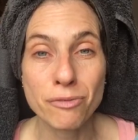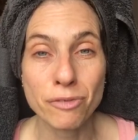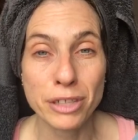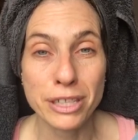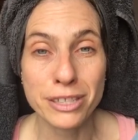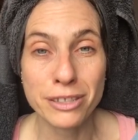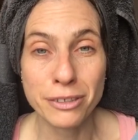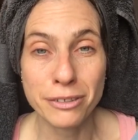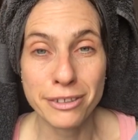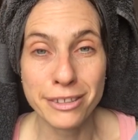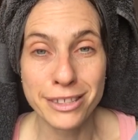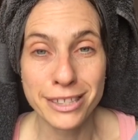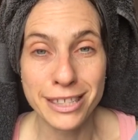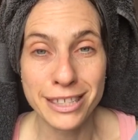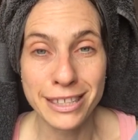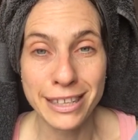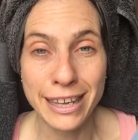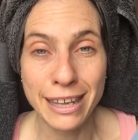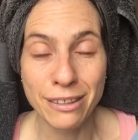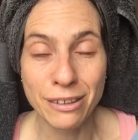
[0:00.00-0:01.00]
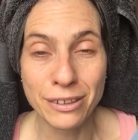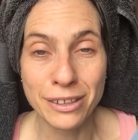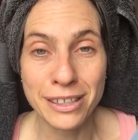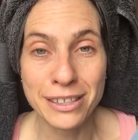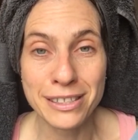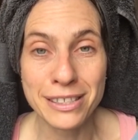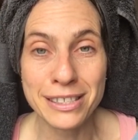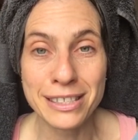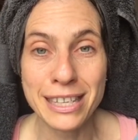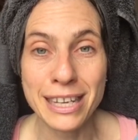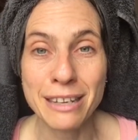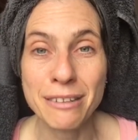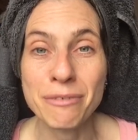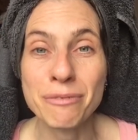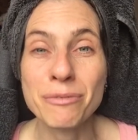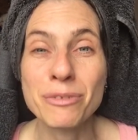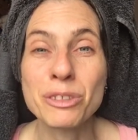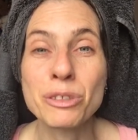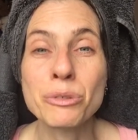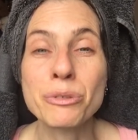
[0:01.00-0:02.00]
for eternity together instead
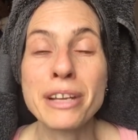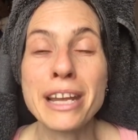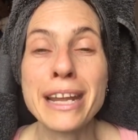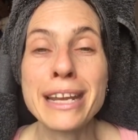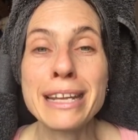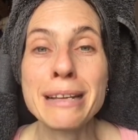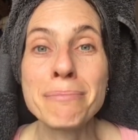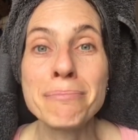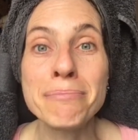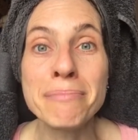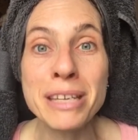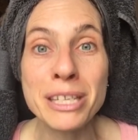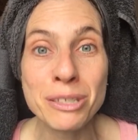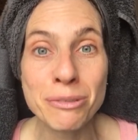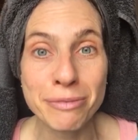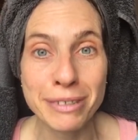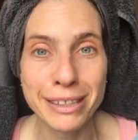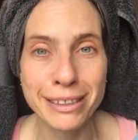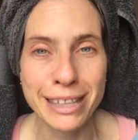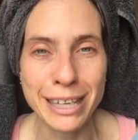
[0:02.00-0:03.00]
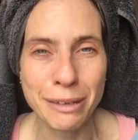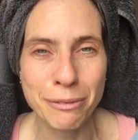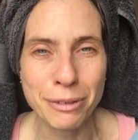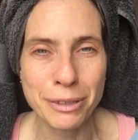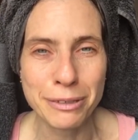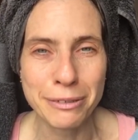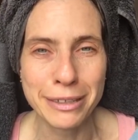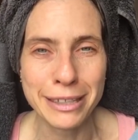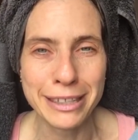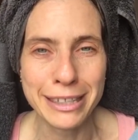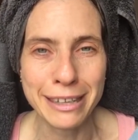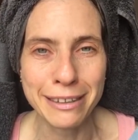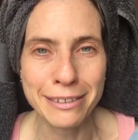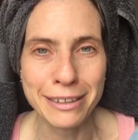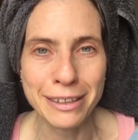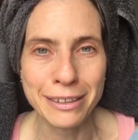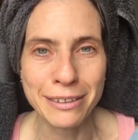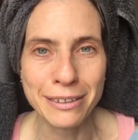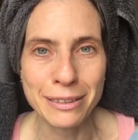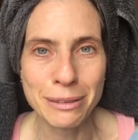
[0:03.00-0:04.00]
of creating misery like we're doing down
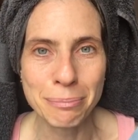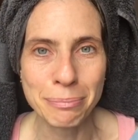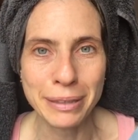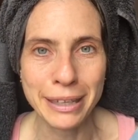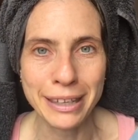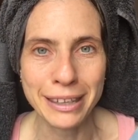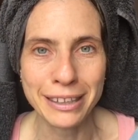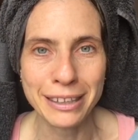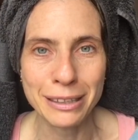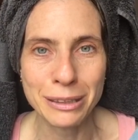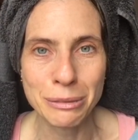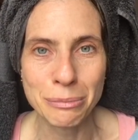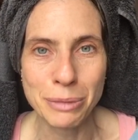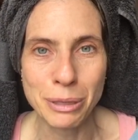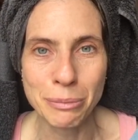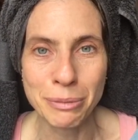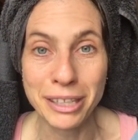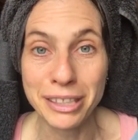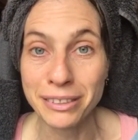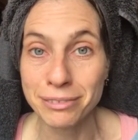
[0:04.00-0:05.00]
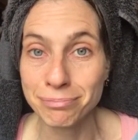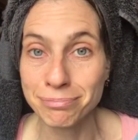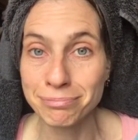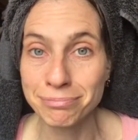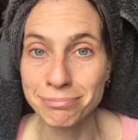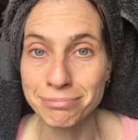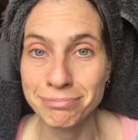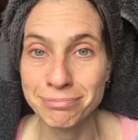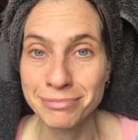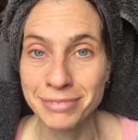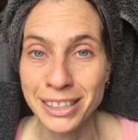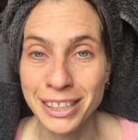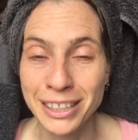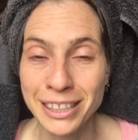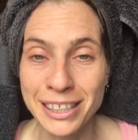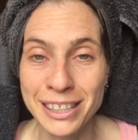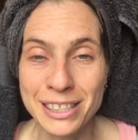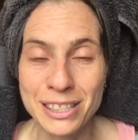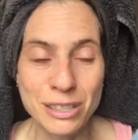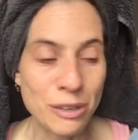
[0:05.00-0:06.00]
here on the planet at the moment.
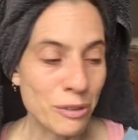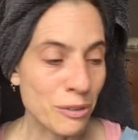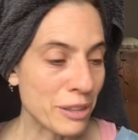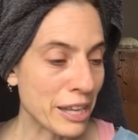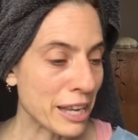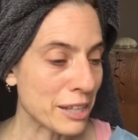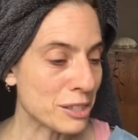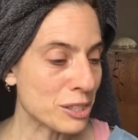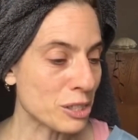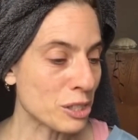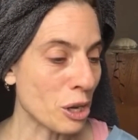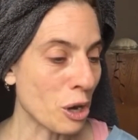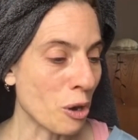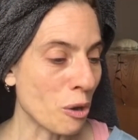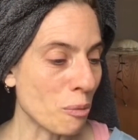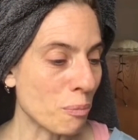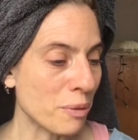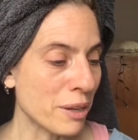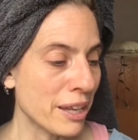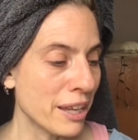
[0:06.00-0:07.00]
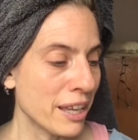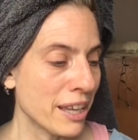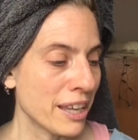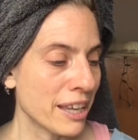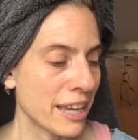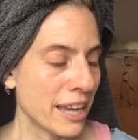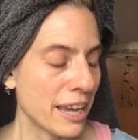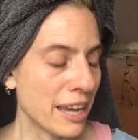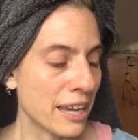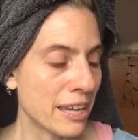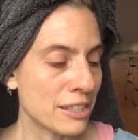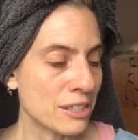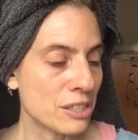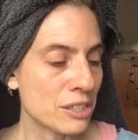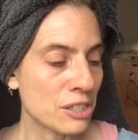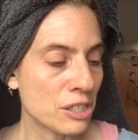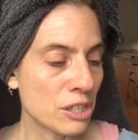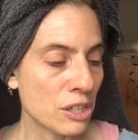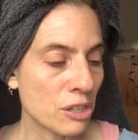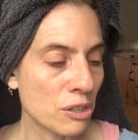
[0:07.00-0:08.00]
So that's the hope. And
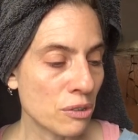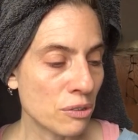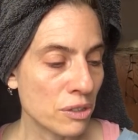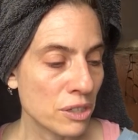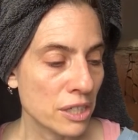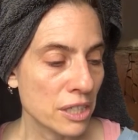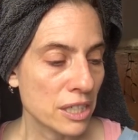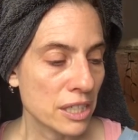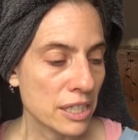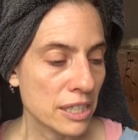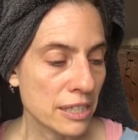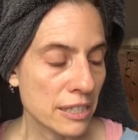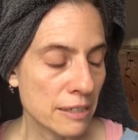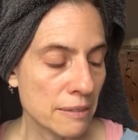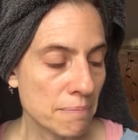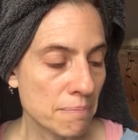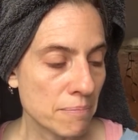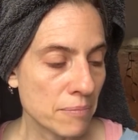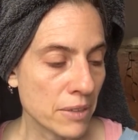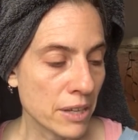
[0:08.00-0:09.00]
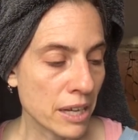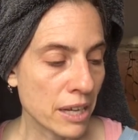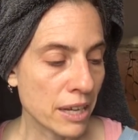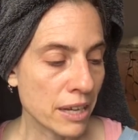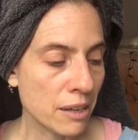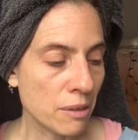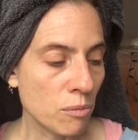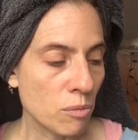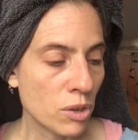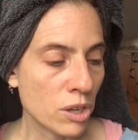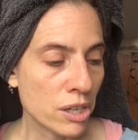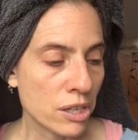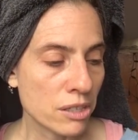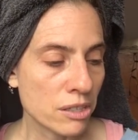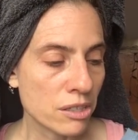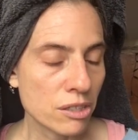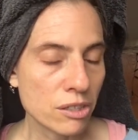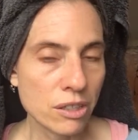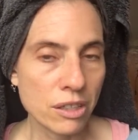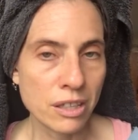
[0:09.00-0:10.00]
so I
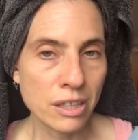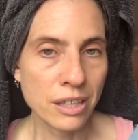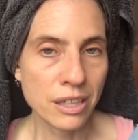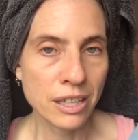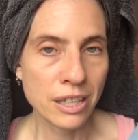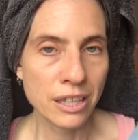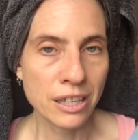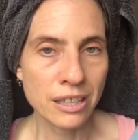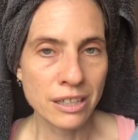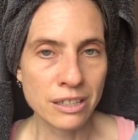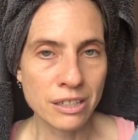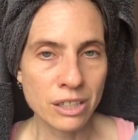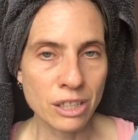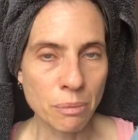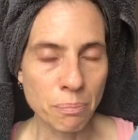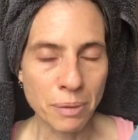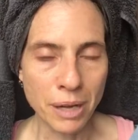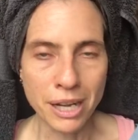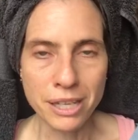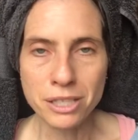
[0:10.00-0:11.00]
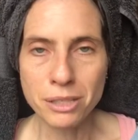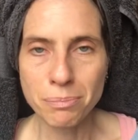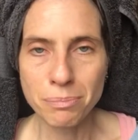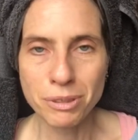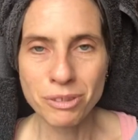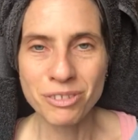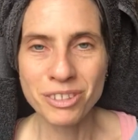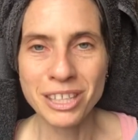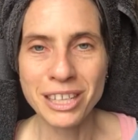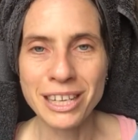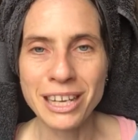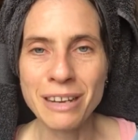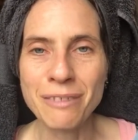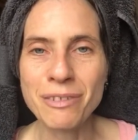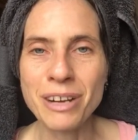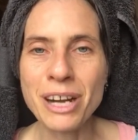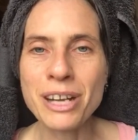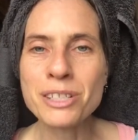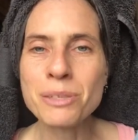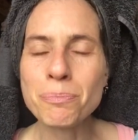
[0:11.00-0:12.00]
want the possibility of
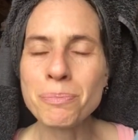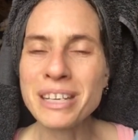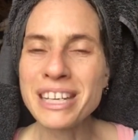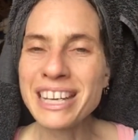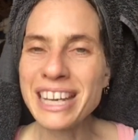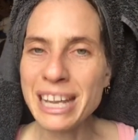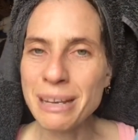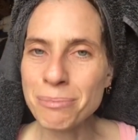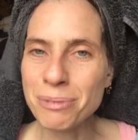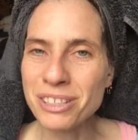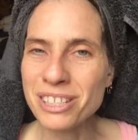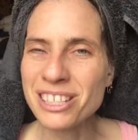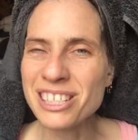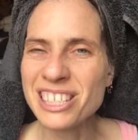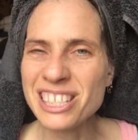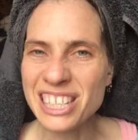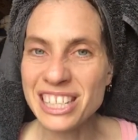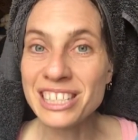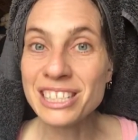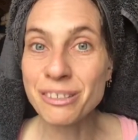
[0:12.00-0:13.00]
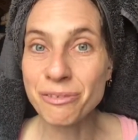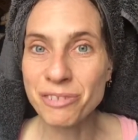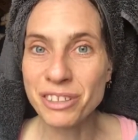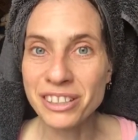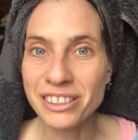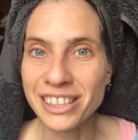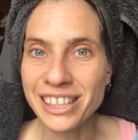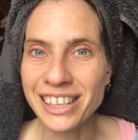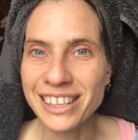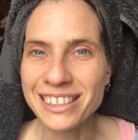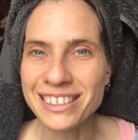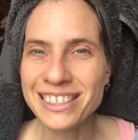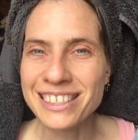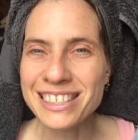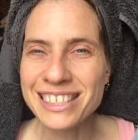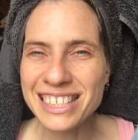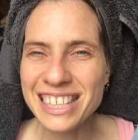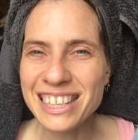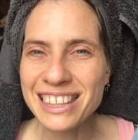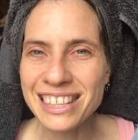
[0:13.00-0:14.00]
us being able to see differently, to
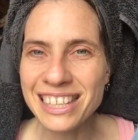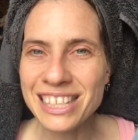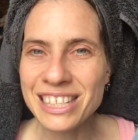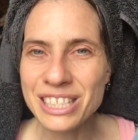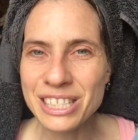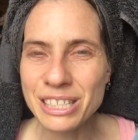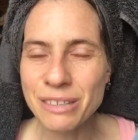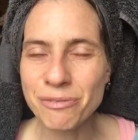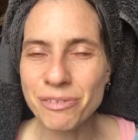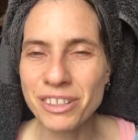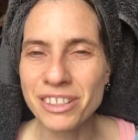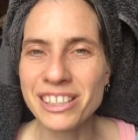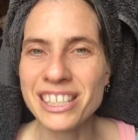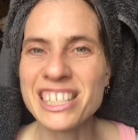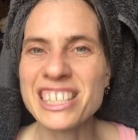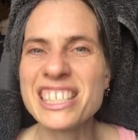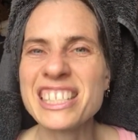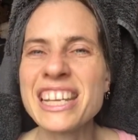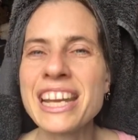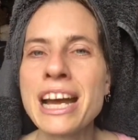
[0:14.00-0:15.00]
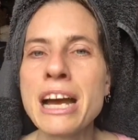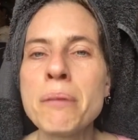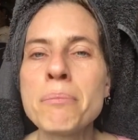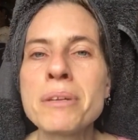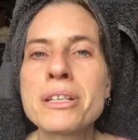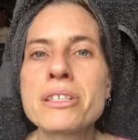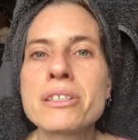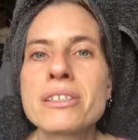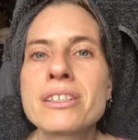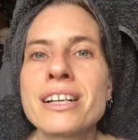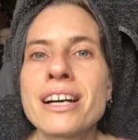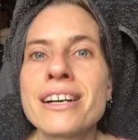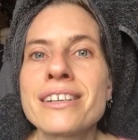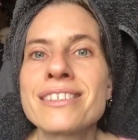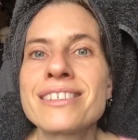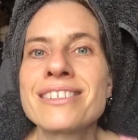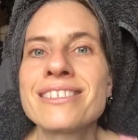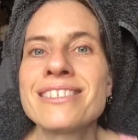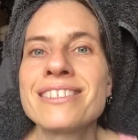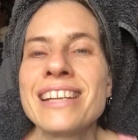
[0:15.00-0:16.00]
see things differently, see how much
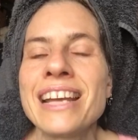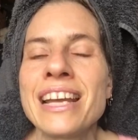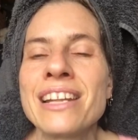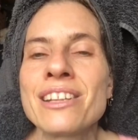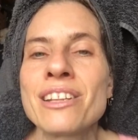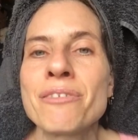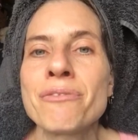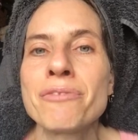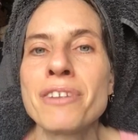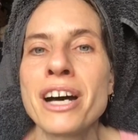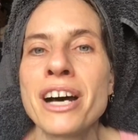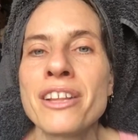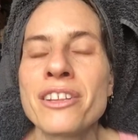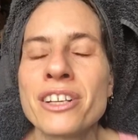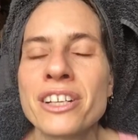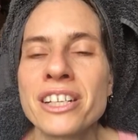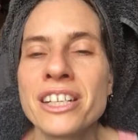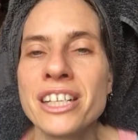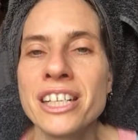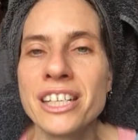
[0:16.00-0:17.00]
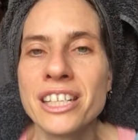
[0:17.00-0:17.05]
God and the Father,